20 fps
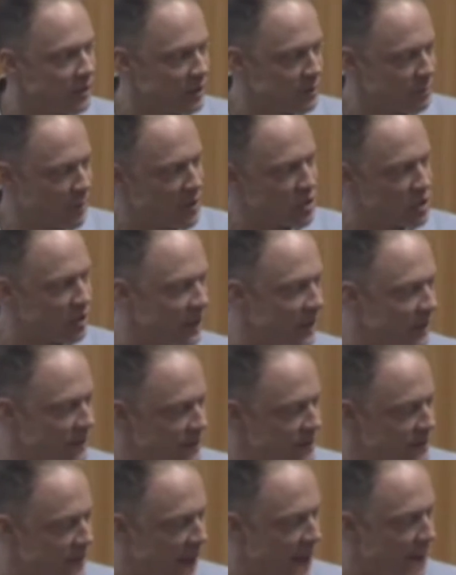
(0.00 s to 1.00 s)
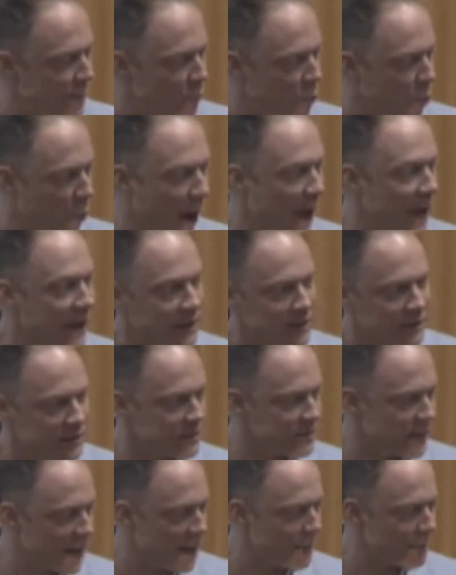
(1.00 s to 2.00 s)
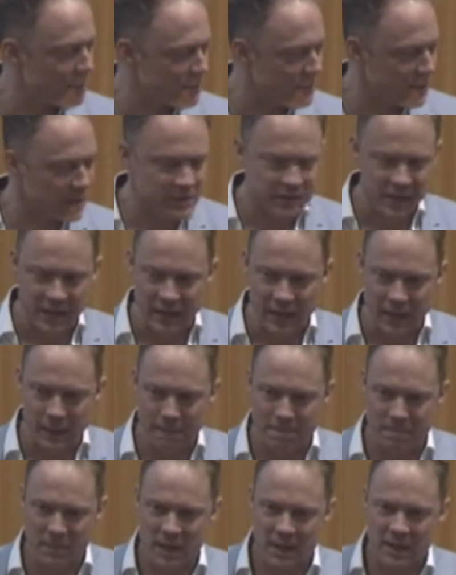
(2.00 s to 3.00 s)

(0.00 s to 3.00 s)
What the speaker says: especially in the same way and in the same setting,